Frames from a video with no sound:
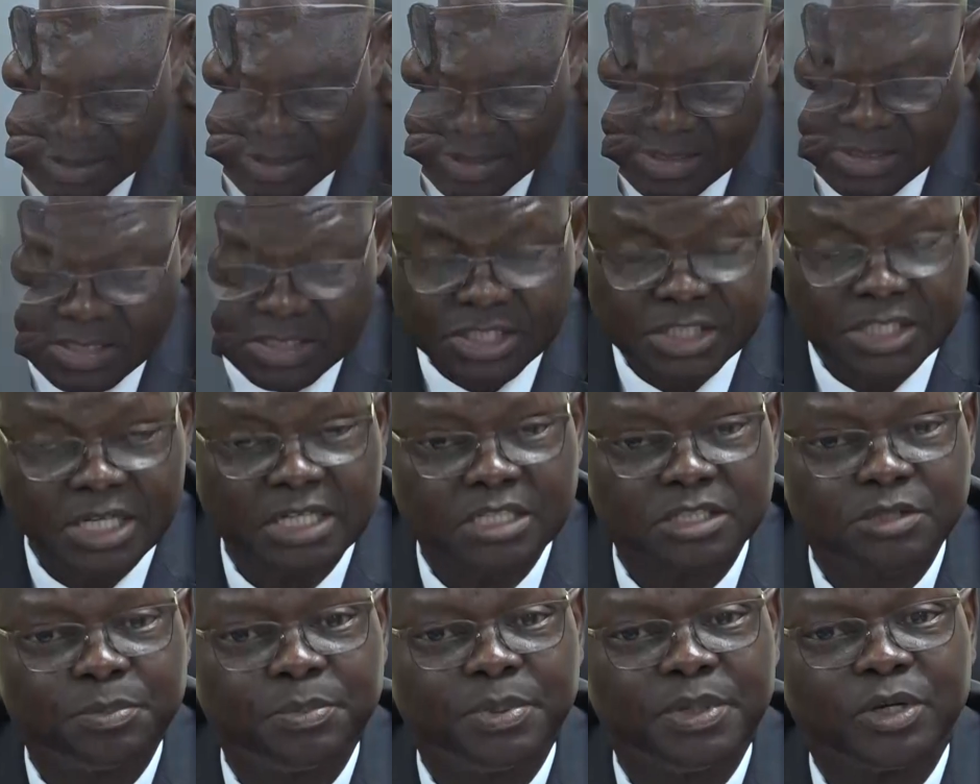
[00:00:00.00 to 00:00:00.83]
delegation
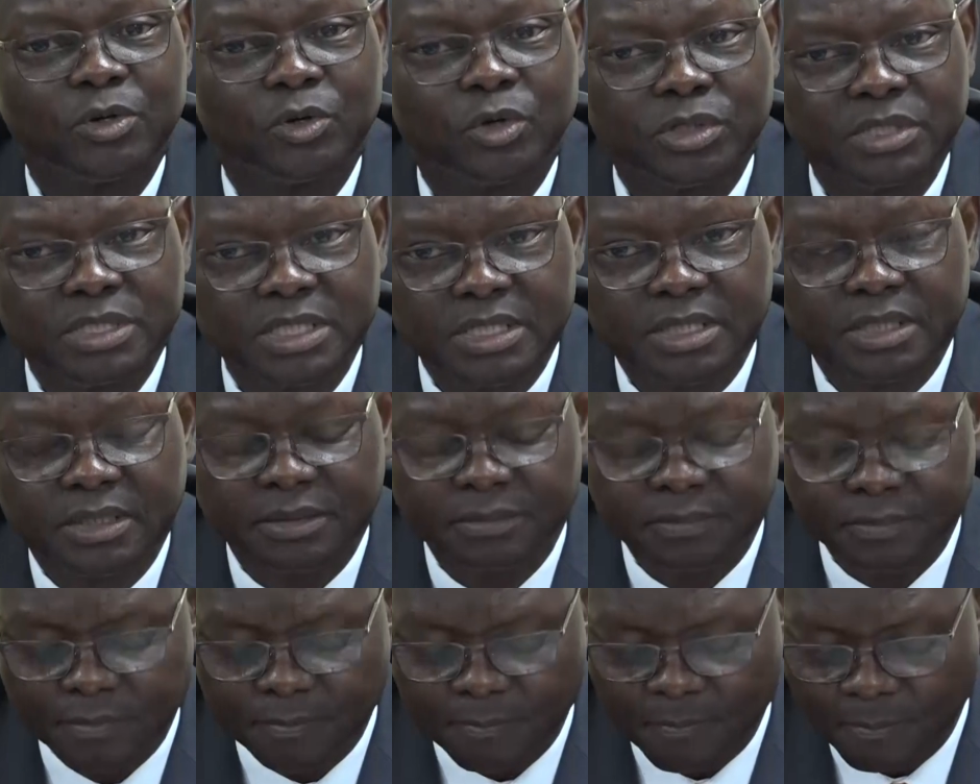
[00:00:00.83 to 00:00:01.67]
from the African
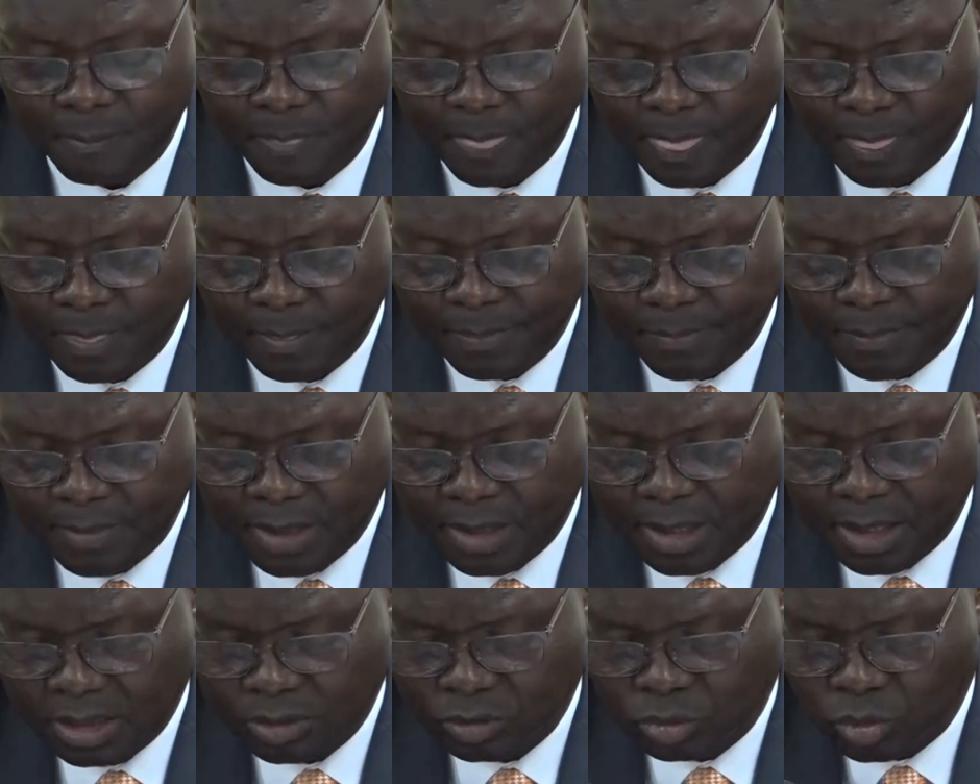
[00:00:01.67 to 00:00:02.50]
Court
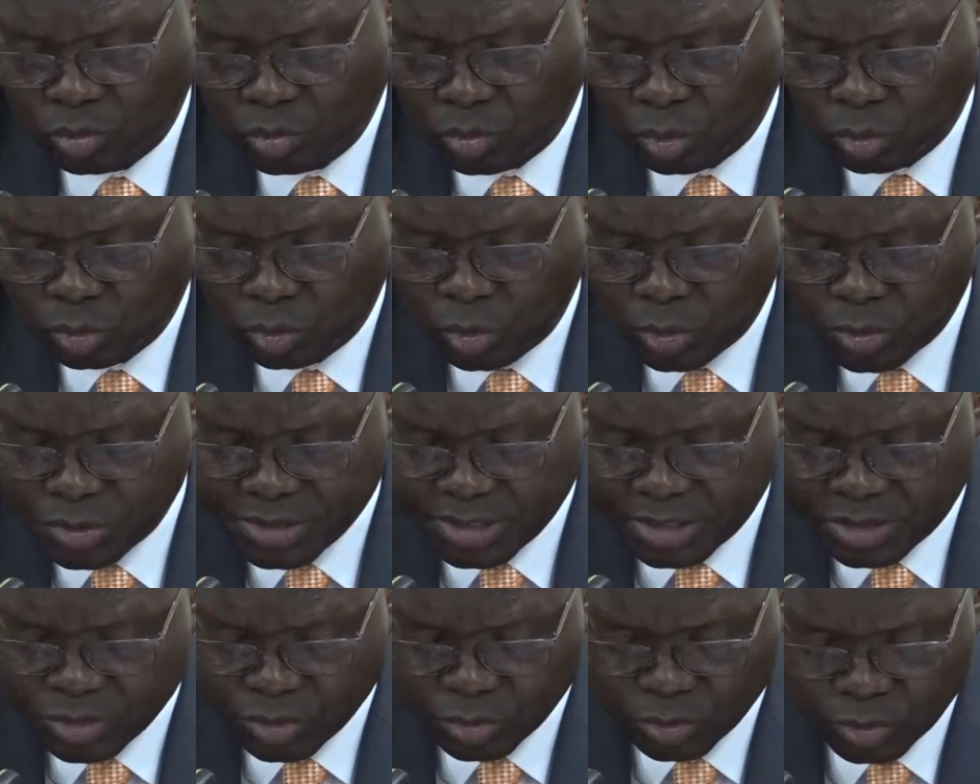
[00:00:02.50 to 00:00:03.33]
is part of
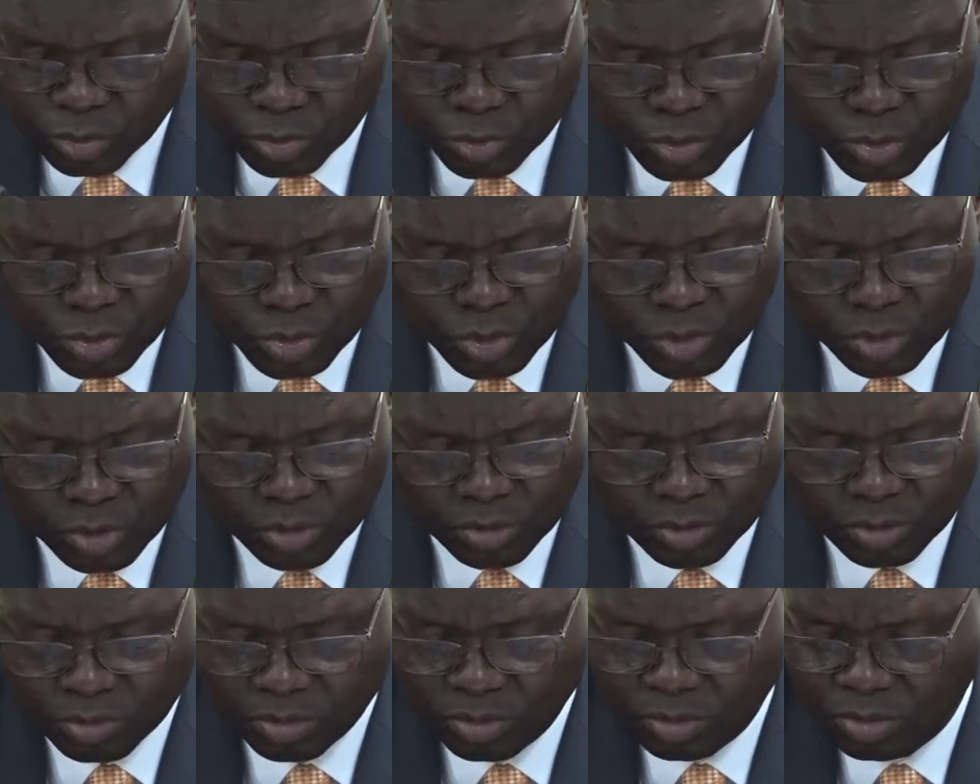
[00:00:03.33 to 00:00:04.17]
periodic